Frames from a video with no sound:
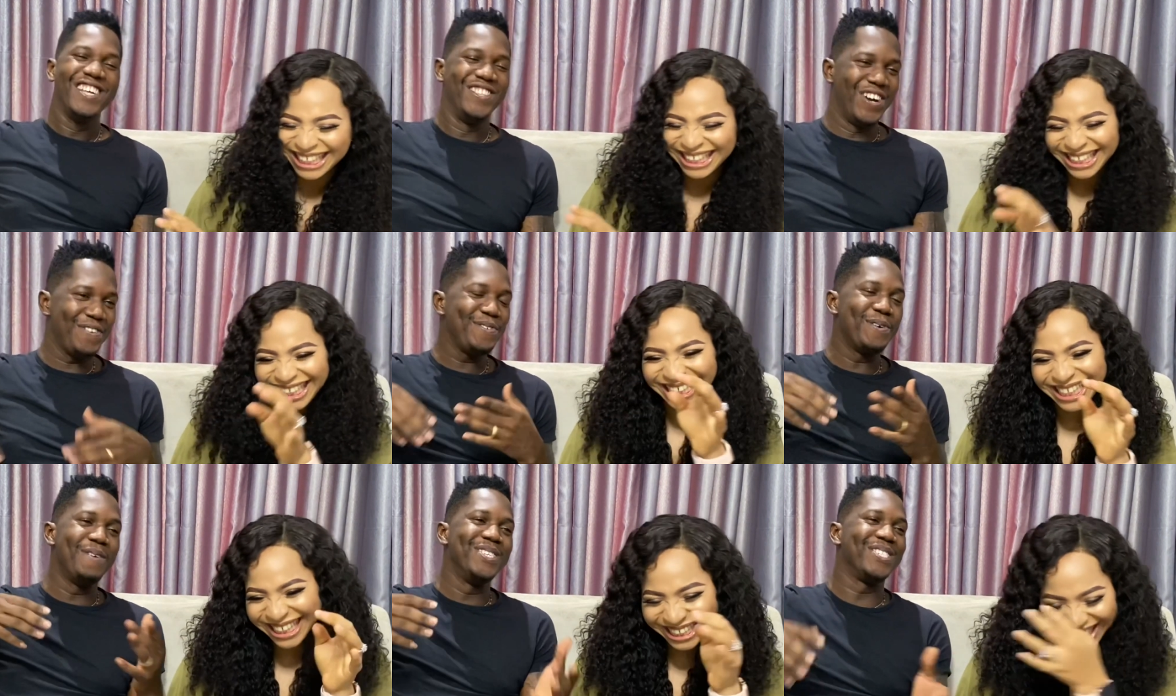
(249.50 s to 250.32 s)
Speaker 1: no, if you
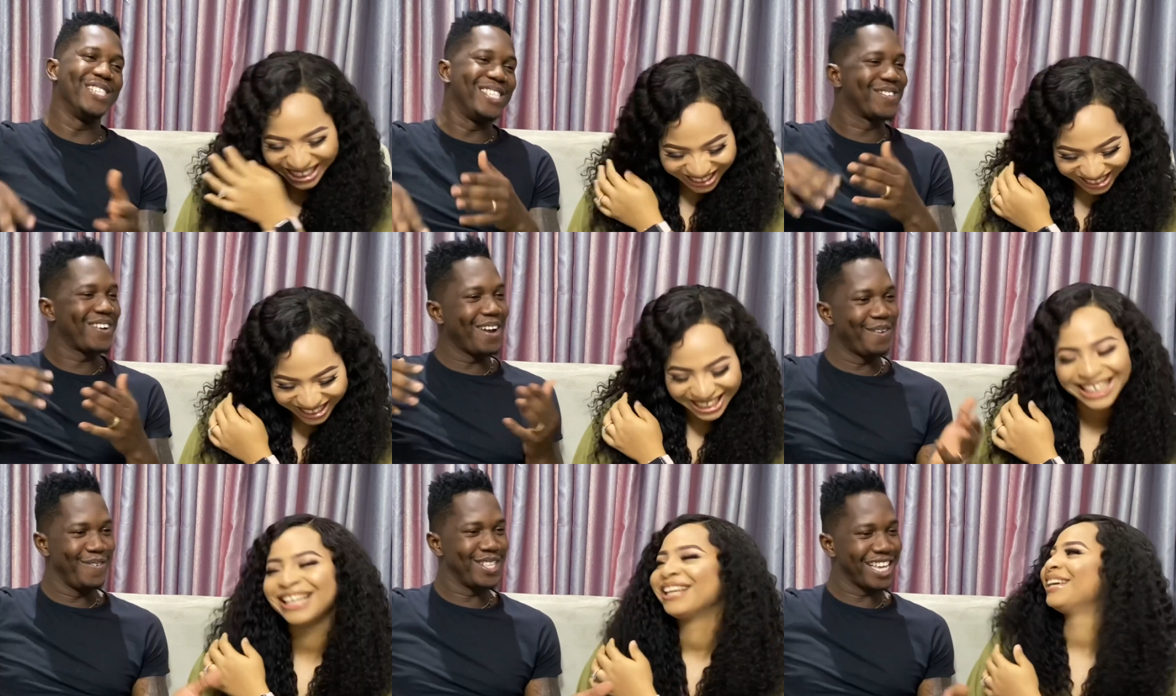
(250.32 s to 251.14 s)
want me to describe
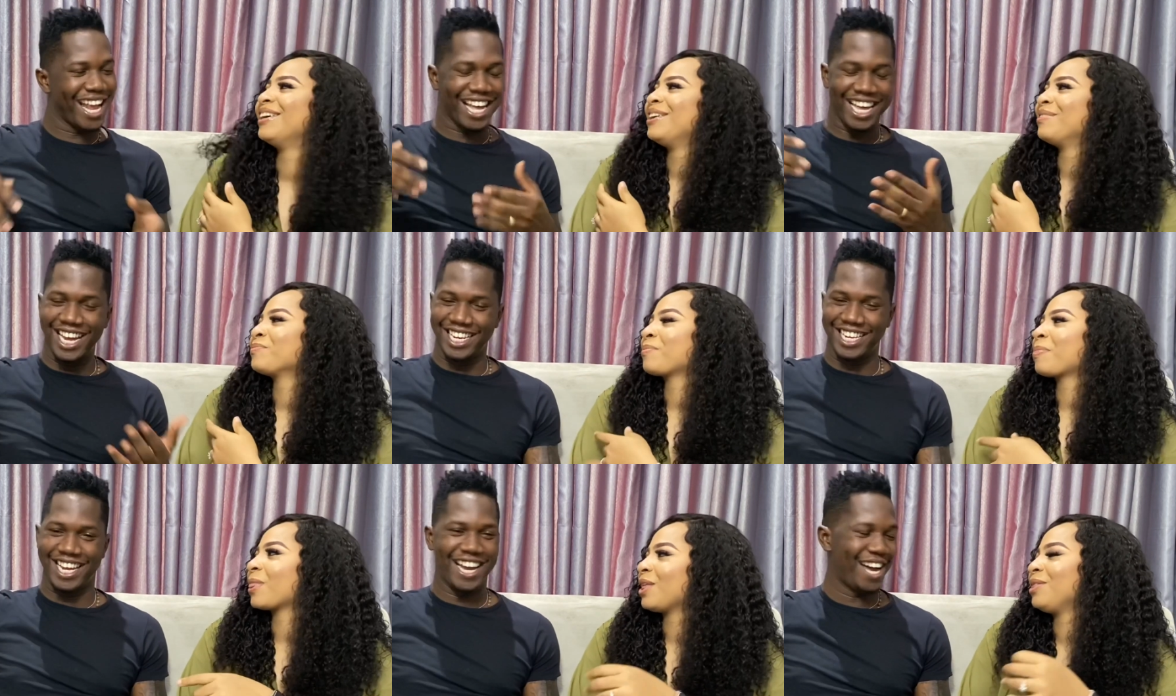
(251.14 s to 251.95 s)
everything, I
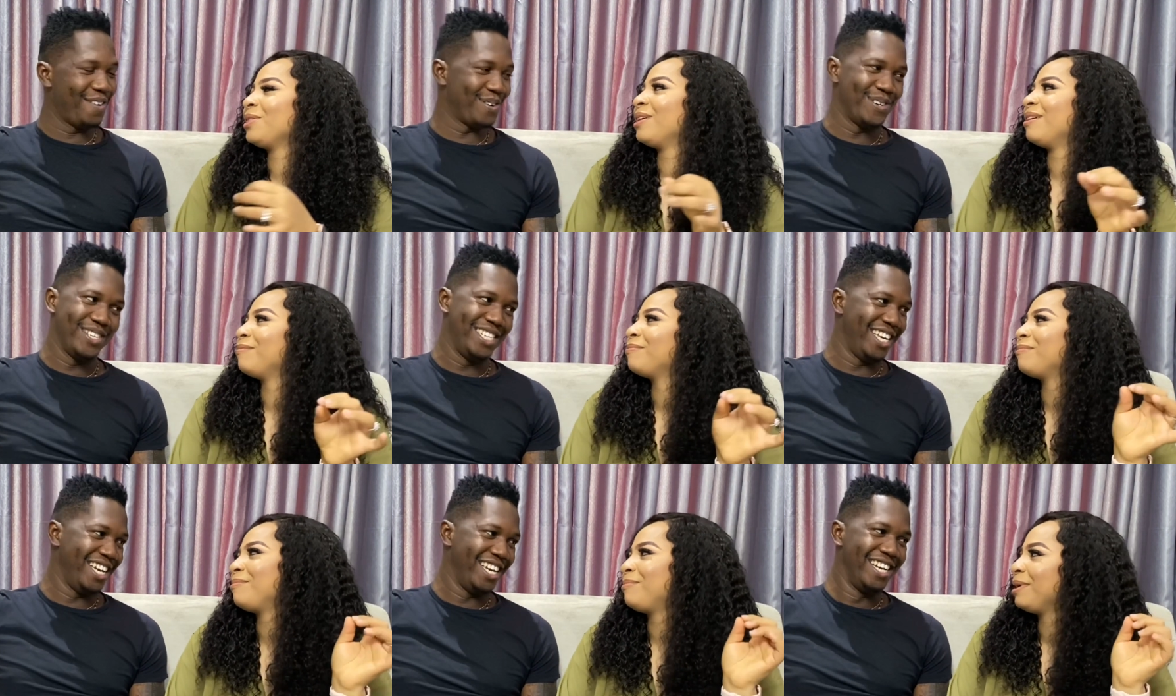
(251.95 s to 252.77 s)
can. I have all
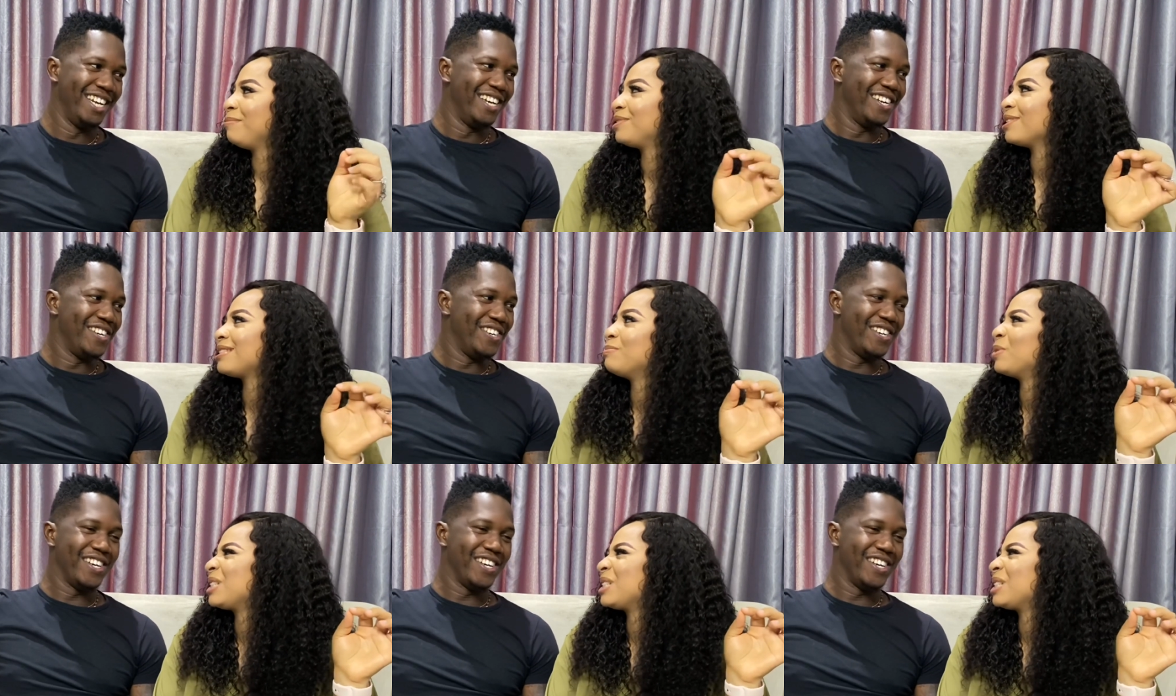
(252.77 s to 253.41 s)
day. You just smart.